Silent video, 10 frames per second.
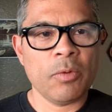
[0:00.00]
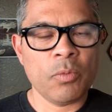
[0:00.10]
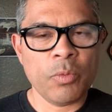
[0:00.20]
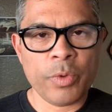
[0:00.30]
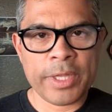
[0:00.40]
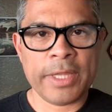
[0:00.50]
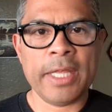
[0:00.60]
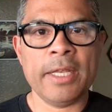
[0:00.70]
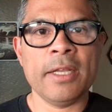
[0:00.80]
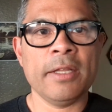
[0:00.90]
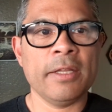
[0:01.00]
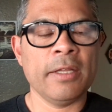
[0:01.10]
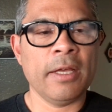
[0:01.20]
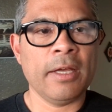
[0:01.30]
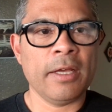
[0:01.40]
within
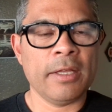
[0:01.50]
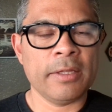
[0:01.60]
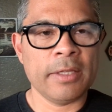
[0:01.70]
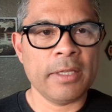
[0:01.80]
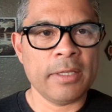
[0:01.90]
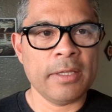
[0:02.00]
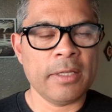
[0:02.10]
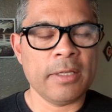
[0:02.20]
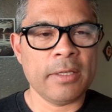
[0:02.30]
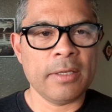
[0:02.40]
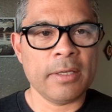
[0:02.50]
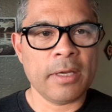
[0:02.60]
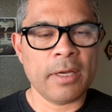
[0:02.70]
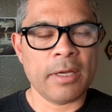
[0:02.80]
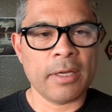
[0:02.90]
the, uh, the, the
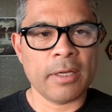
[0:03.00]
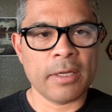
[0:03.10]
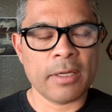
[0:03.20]
uh,